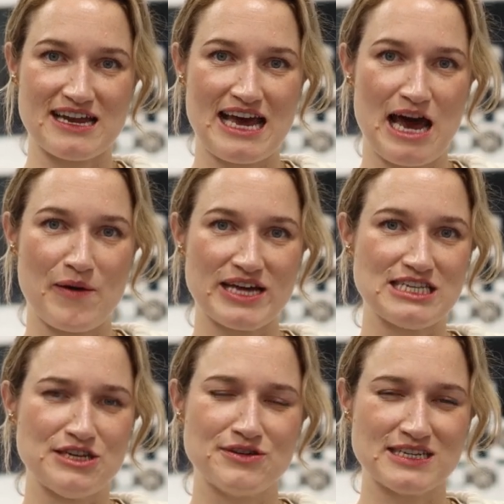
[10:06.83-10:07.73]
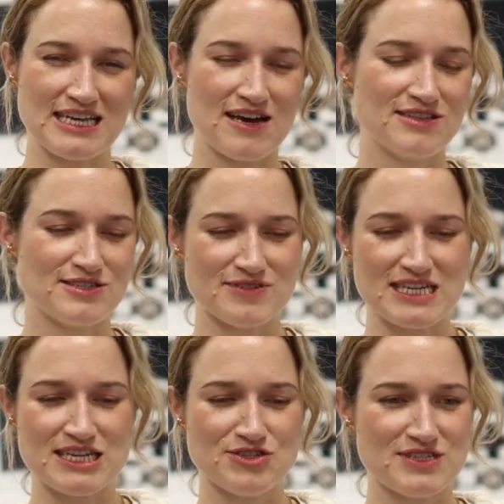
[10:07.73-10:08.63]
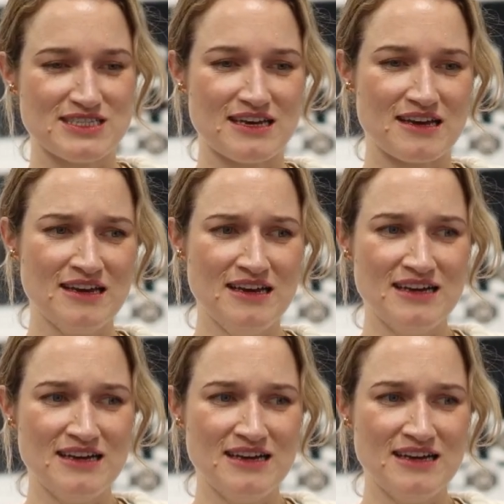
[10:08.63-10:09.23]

and how actually you can tell this really interesting,